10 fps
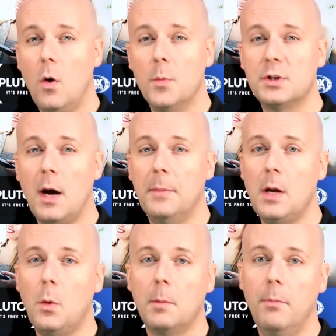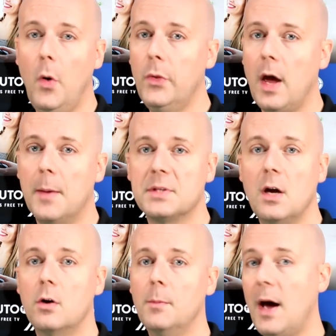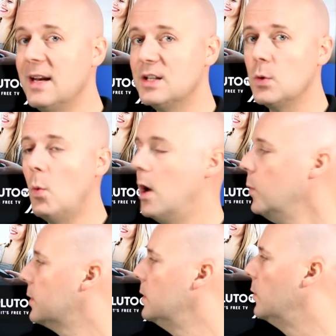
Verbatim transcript: and Home Shopping Network, both apps now combined into one with